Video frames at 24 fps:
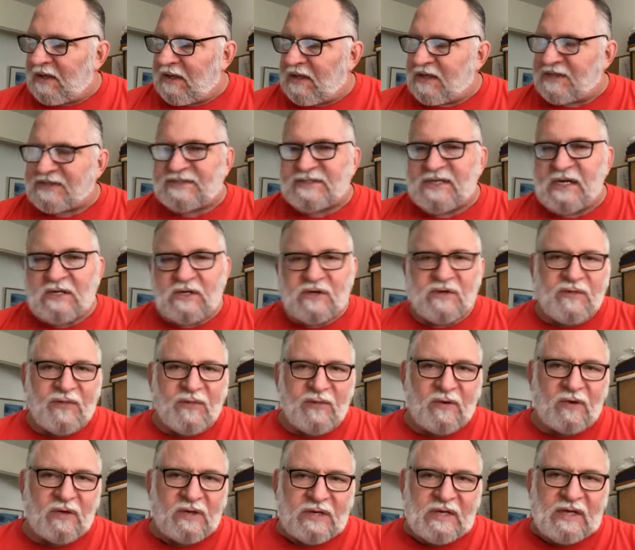Ezekiel
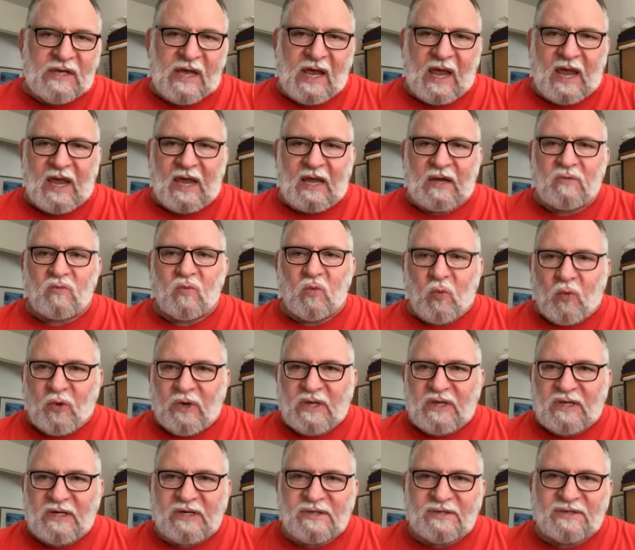38
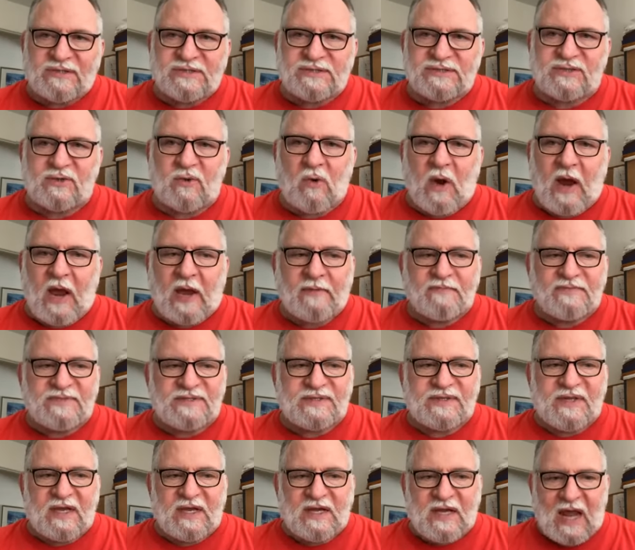really
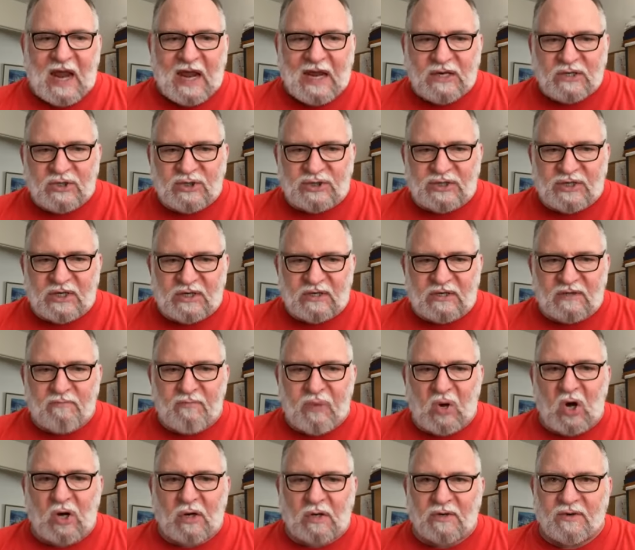describes the nation
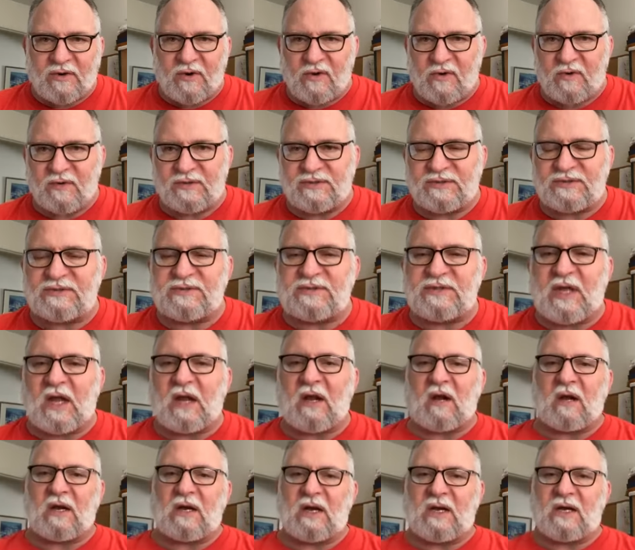partners
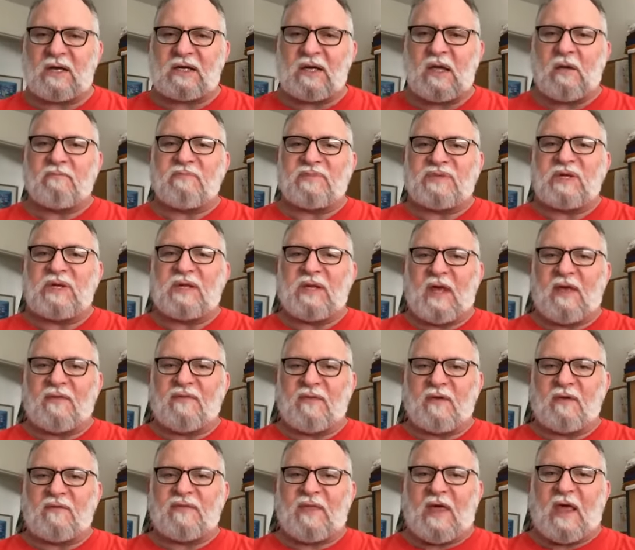that are going to come
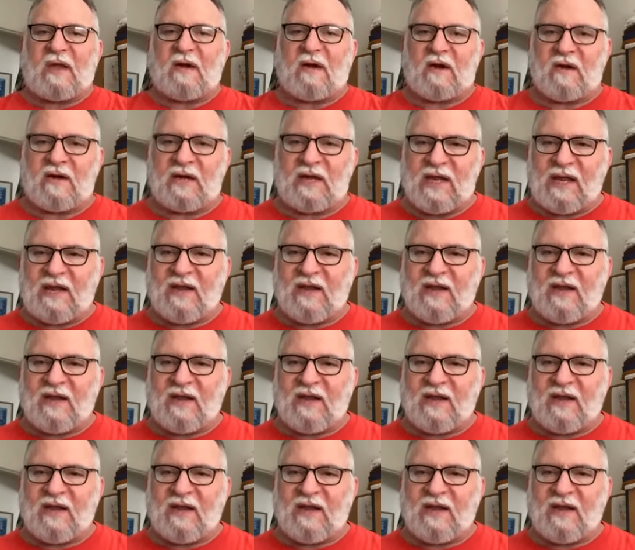together, that are